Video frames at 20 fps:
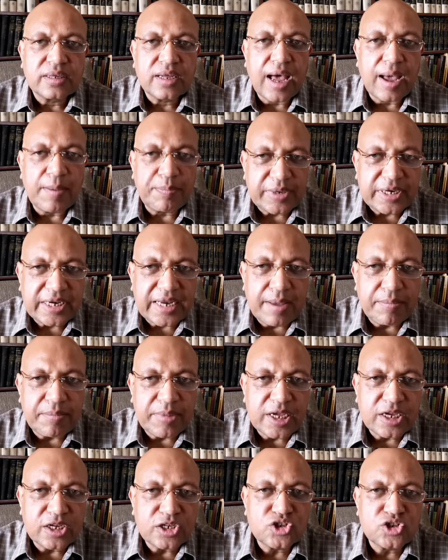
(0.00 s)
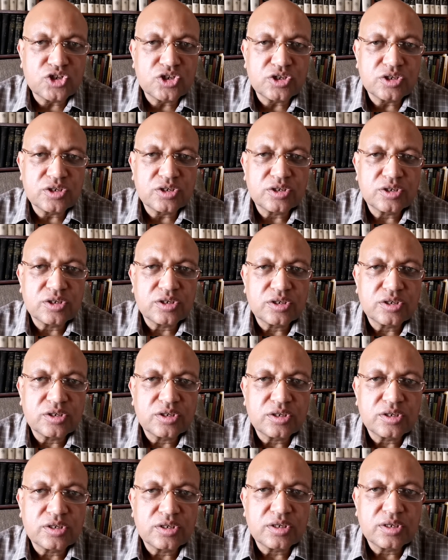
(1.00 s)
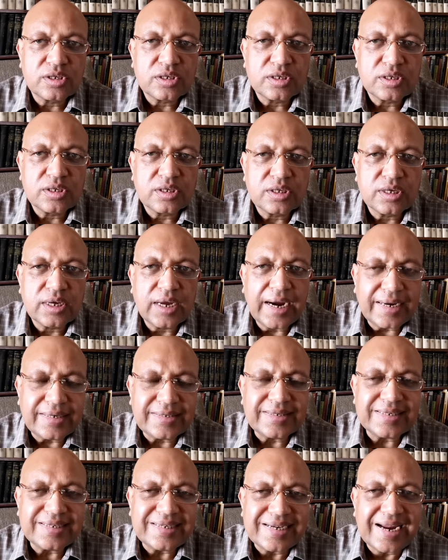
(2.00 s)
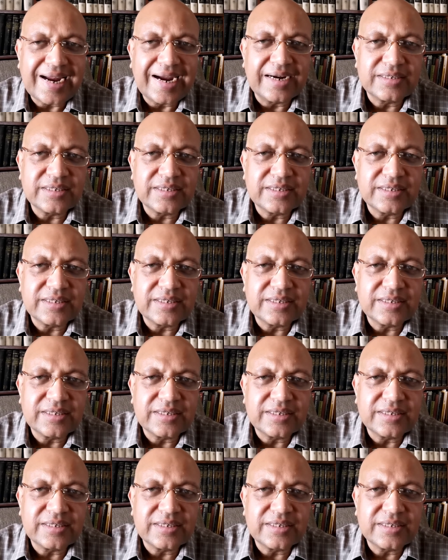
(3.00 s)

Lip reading: epidemics, etc.